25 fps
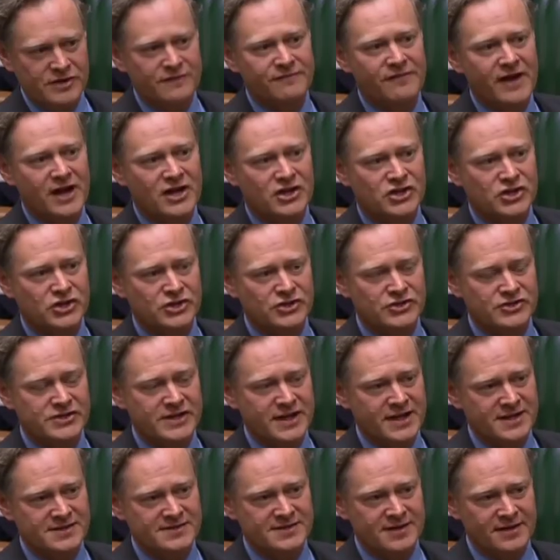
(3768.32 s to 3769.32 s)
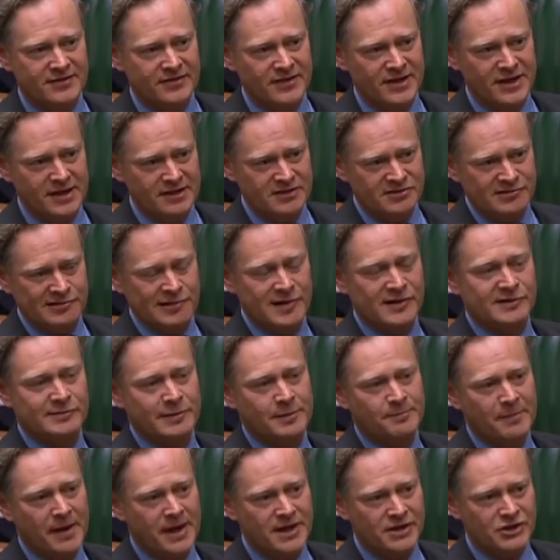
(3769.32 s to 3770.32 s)
conventions is that the Treasury
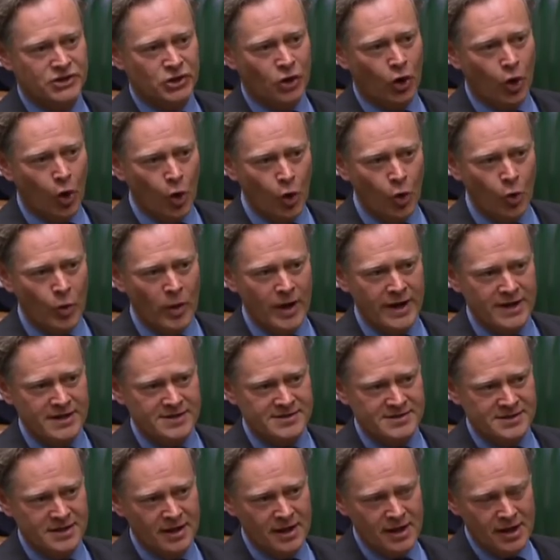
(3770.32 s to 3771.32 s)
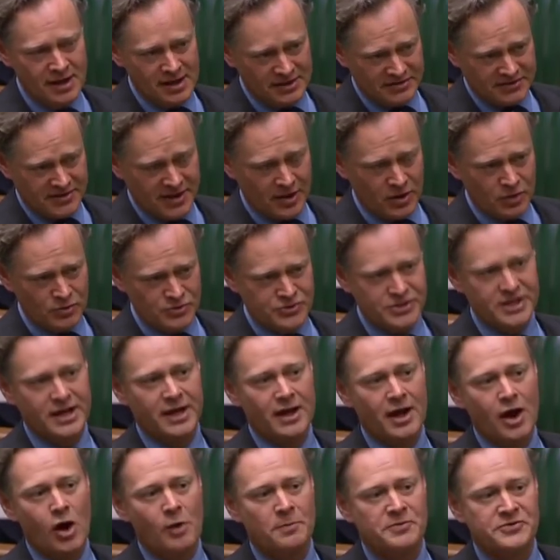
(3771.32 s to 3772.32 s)
bench always tells
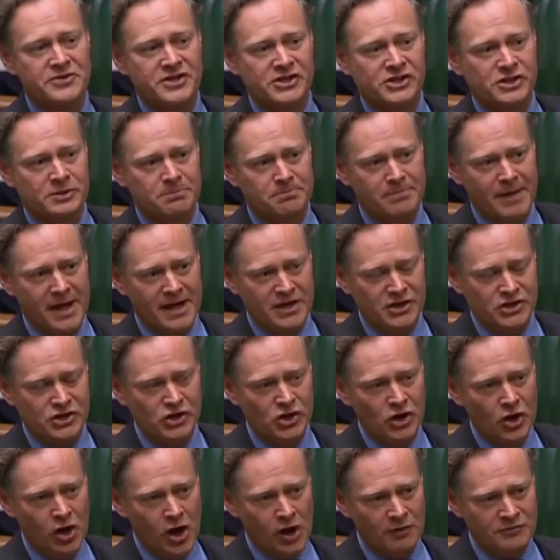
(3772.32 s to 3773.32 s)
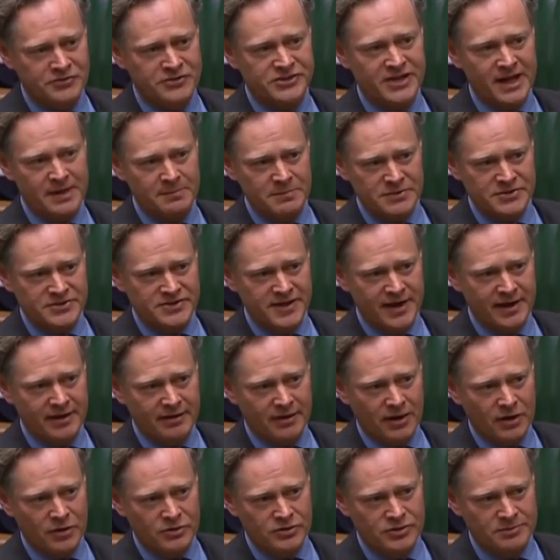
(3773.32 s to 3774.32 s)
the opposition bench of statements they are
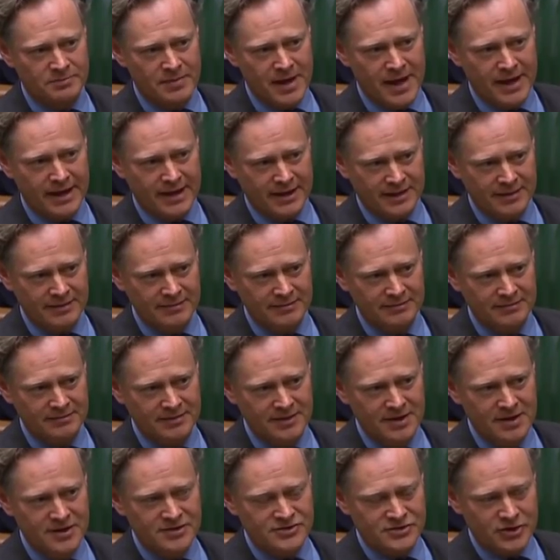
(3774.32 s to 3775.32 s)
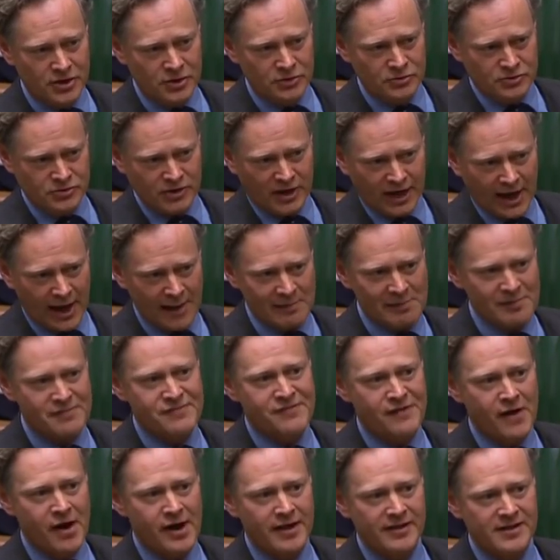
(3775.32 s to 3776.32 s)
going to make. So to
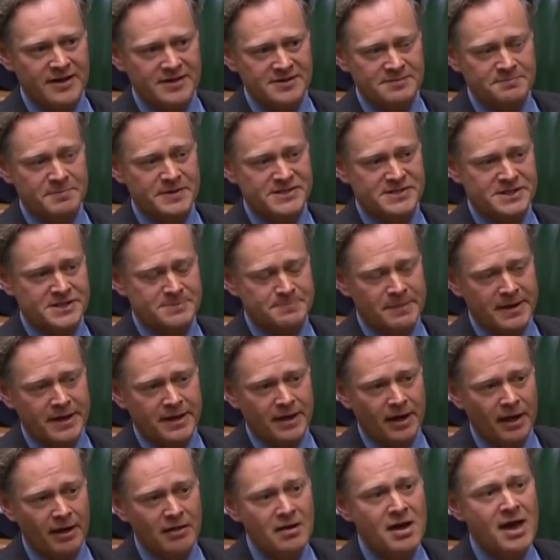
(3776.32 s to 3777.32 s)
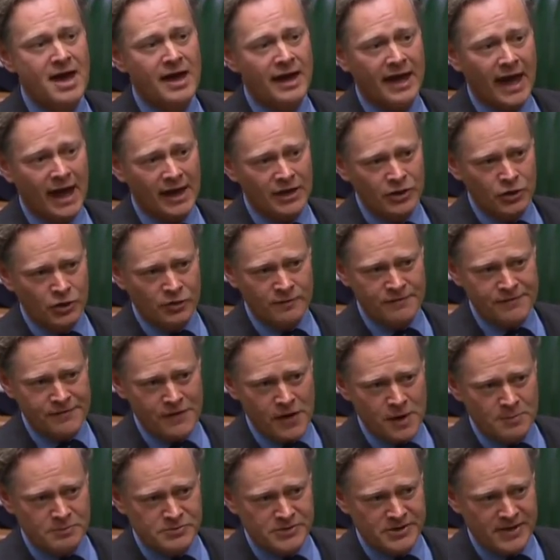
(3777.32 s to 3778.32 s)
clarify this, Mr. Speaker, can you
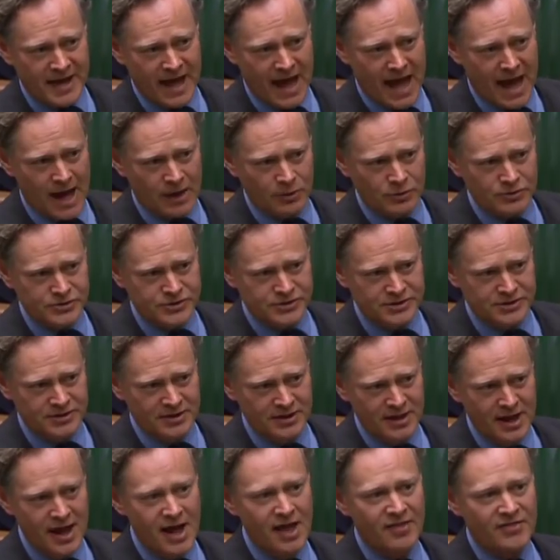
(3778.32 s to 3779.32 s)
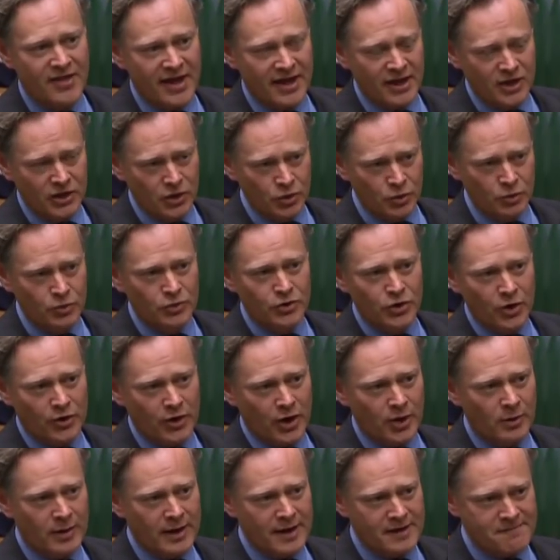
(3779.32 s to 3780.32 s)
confirm to the House that you not
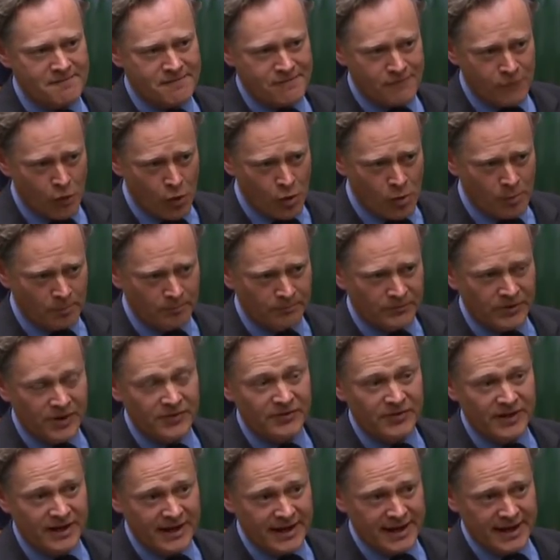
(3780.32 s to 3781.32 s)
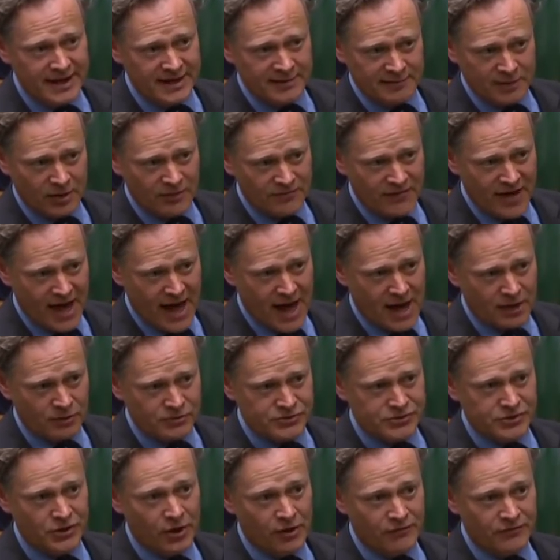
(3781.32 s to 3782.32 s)
only informed the Leader of the
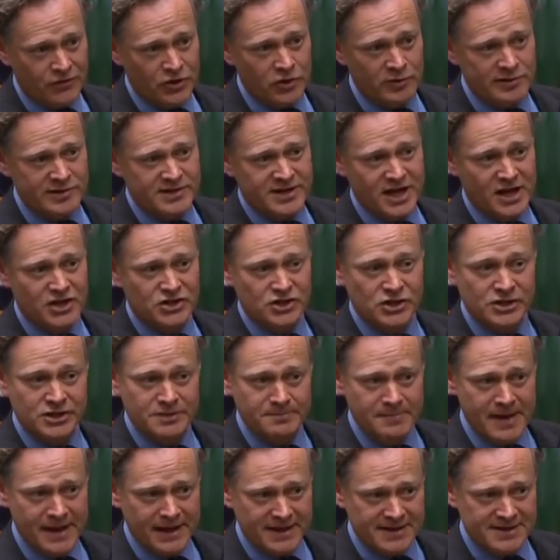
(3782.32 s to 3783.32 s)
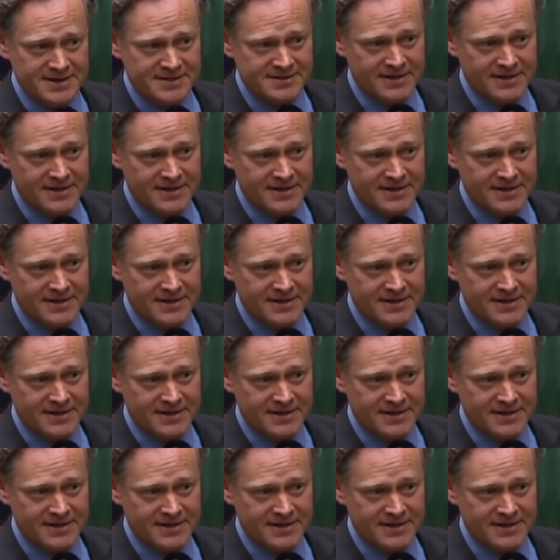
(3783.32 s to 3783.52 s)
House of your intention to make this